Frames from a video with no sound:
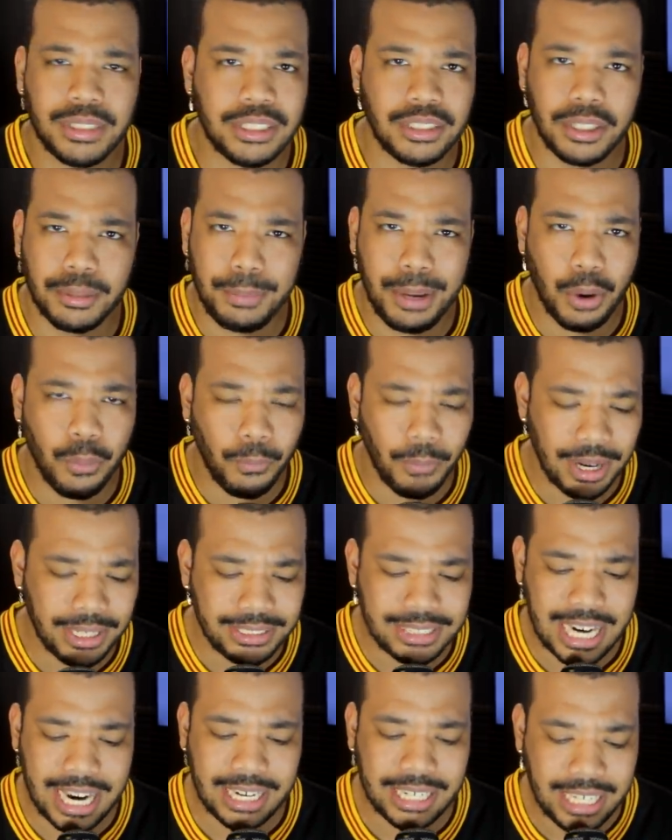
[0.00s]
He's going to be a
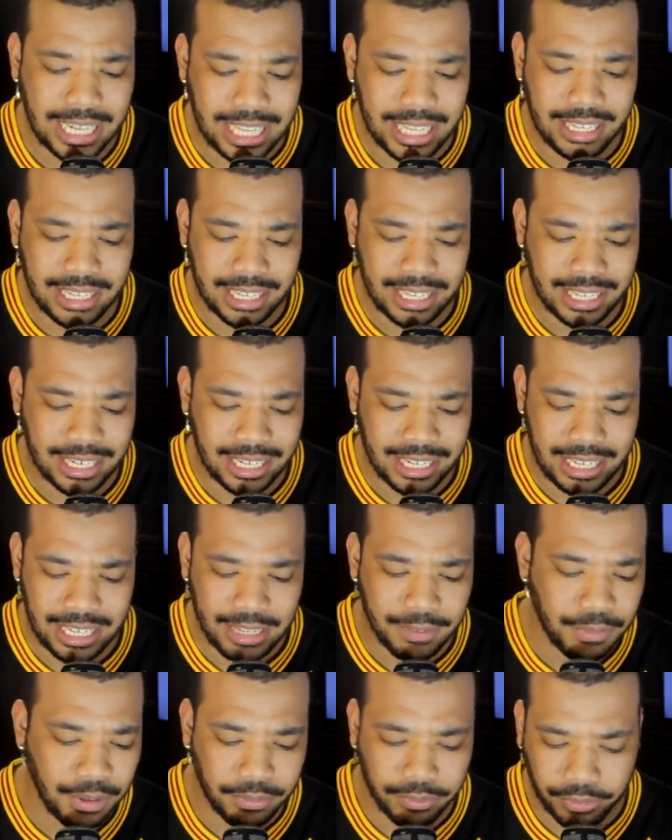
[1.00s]
one technique in an
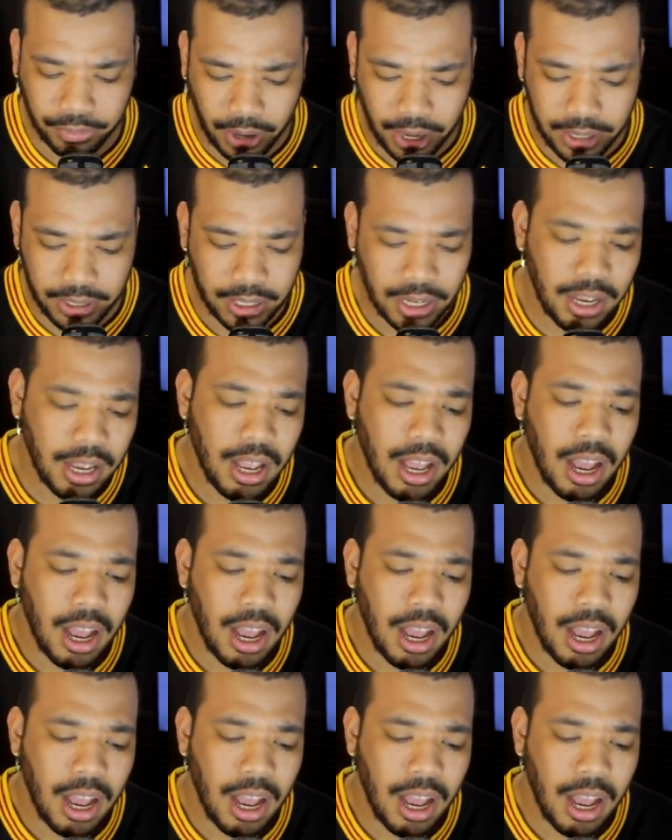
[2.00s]
even front.